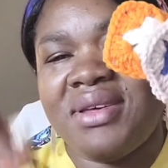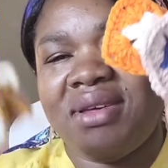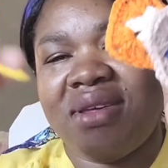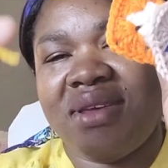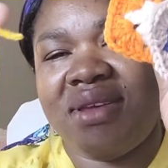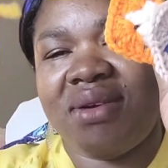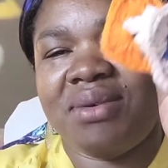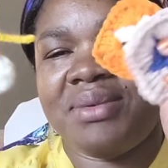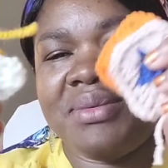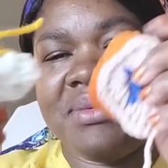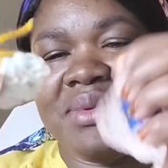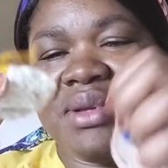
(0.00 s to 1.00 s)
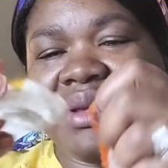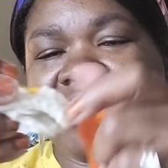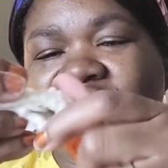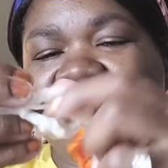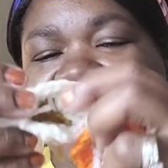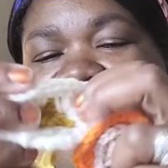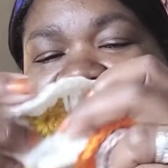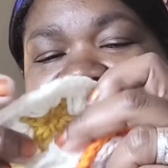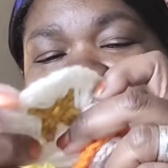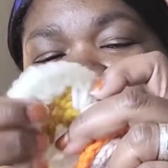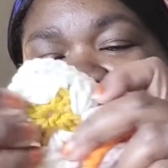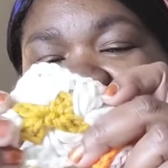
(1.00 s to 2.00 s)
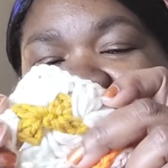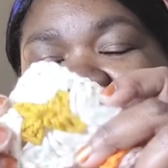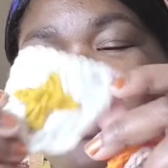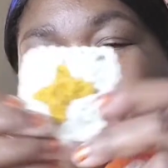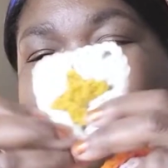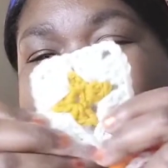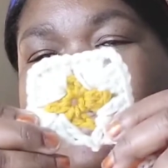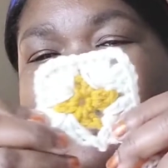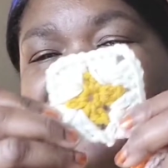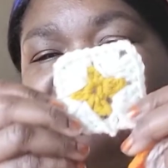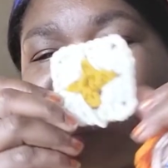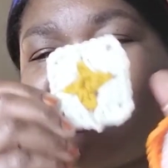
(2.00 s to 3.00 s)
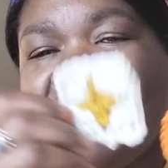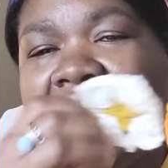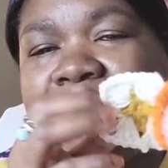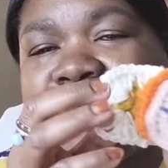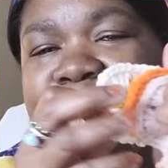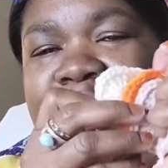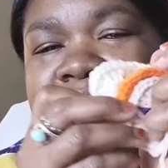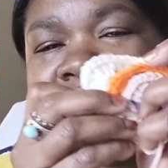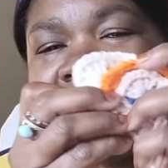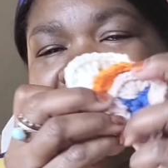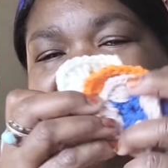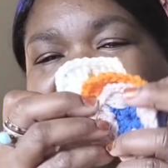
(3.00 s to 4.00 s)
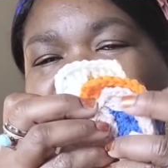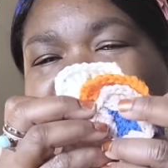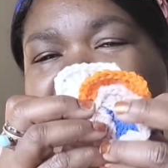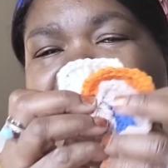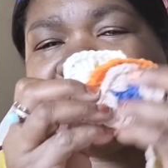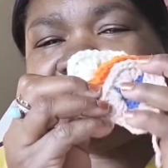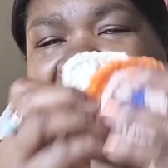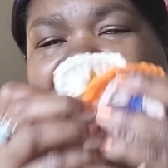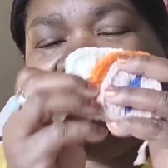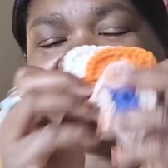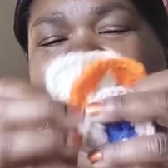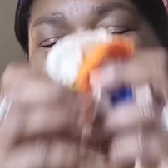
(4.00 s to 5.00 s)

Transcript: you know, trying to get rid of these scrap because I have to